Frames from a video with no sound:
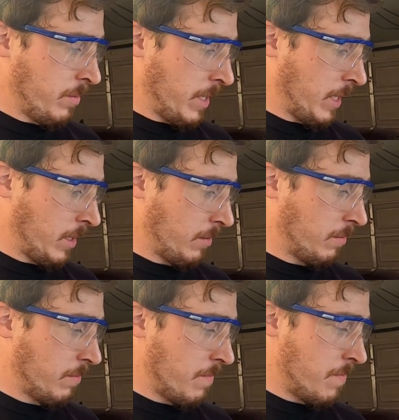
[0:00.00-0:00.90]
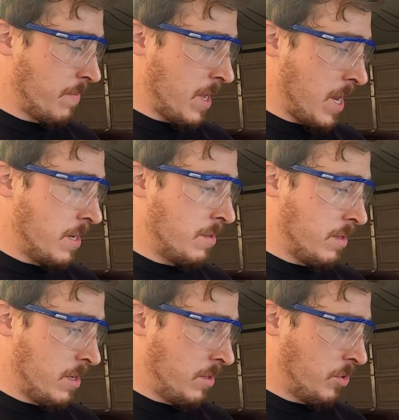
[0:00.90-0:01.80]
like 8
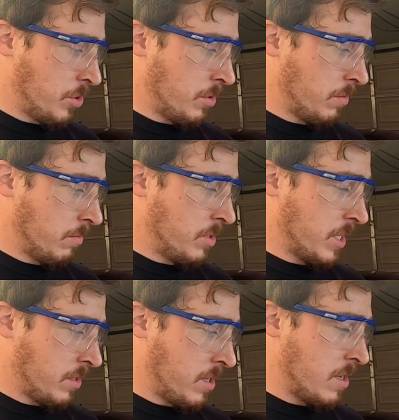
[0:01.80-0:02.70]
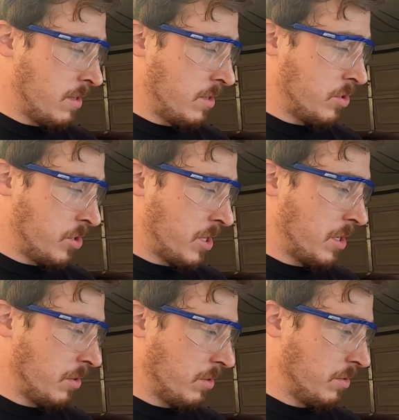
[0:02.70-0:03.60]
inch 16th inch
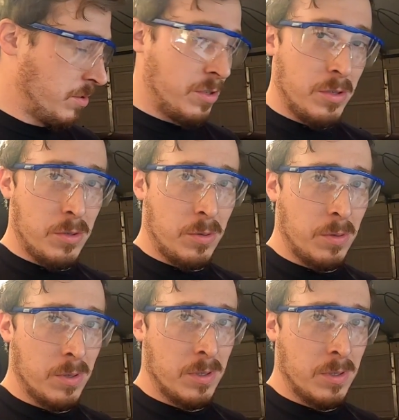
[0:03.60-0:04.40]
steel to